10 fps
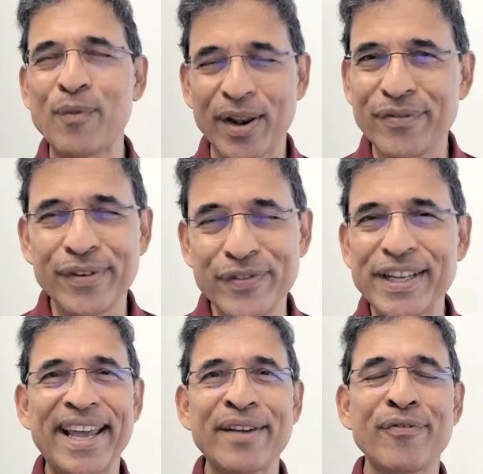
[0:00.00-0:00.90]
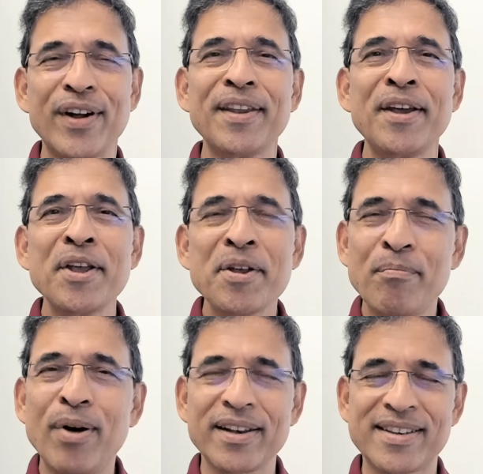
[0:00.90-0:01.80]
150 and have fun.
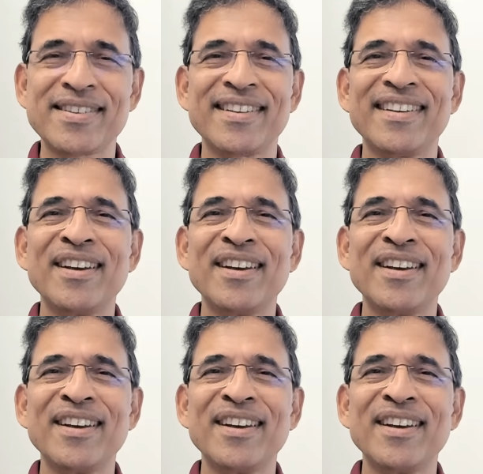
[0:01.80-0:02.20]
But